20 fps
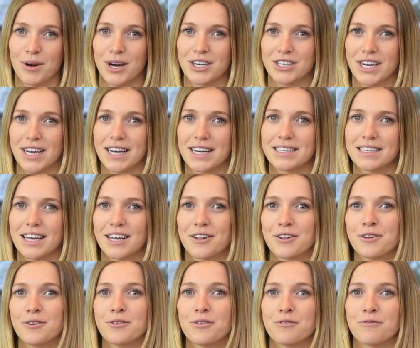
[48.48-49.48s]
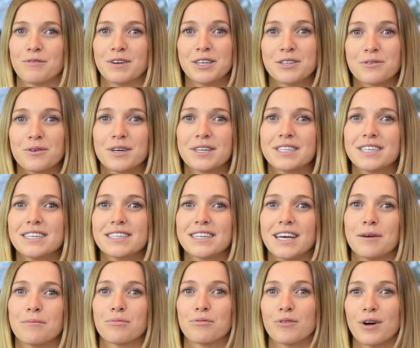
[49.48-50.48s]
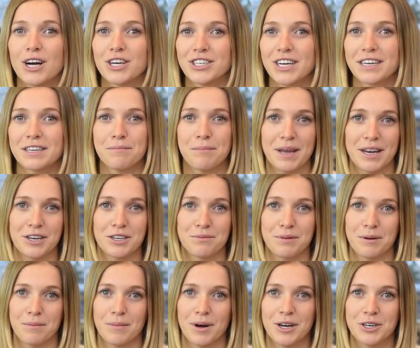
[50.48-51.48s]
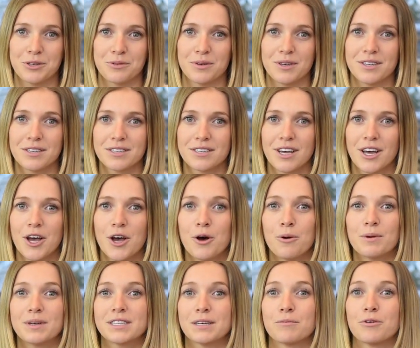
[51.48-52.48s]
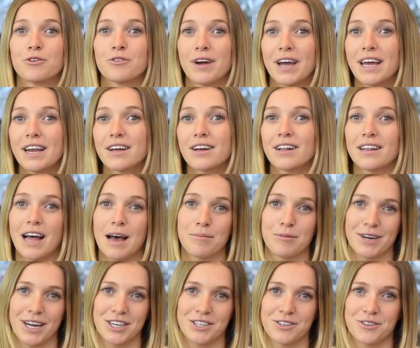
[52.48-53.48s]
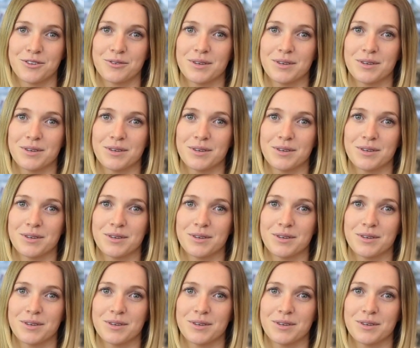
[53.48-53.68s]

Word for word: projects include resources and project management modules with some great collaboration